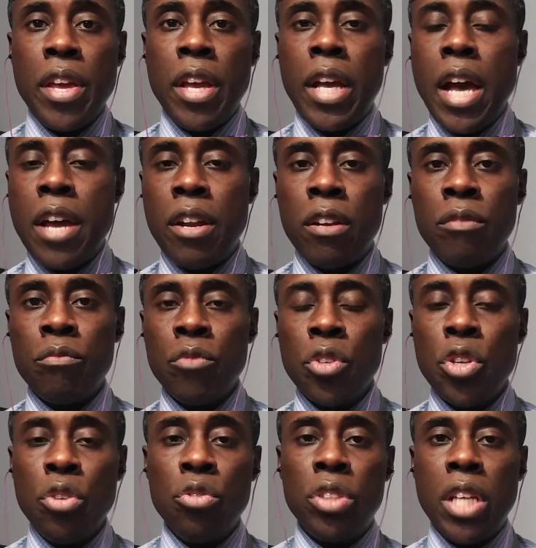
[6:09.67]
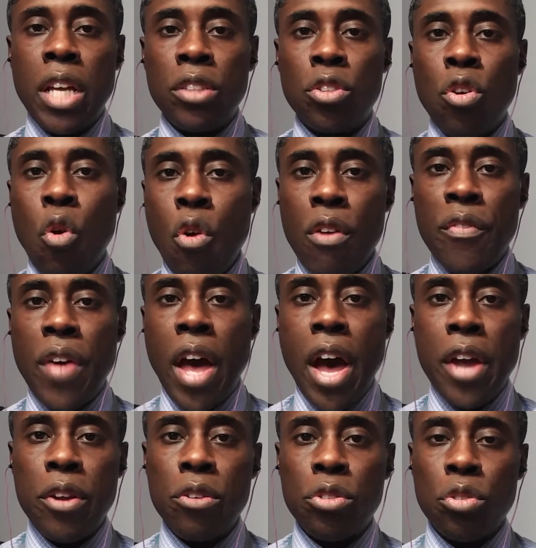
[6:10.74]
kind of use as core
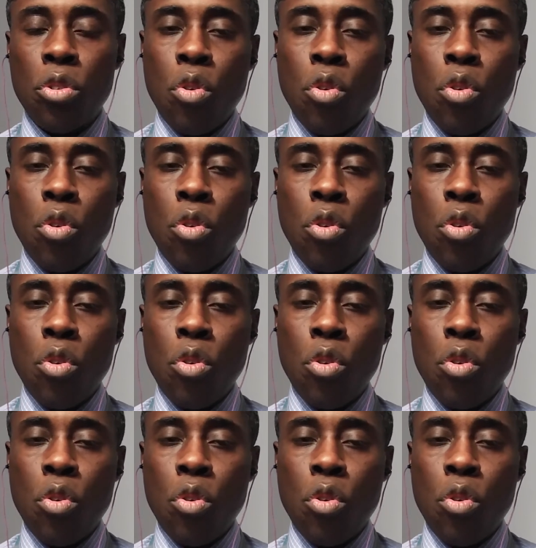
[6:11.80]
values or